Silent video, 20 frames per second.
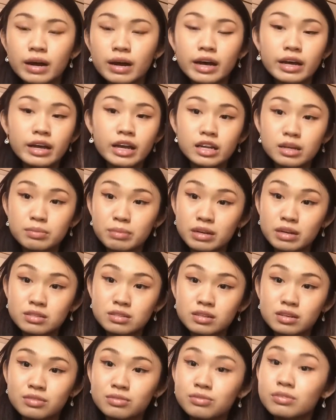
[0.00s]
I hated
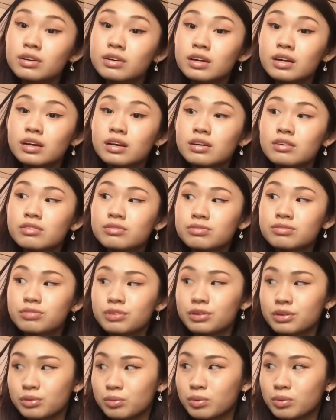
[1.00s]
myself for a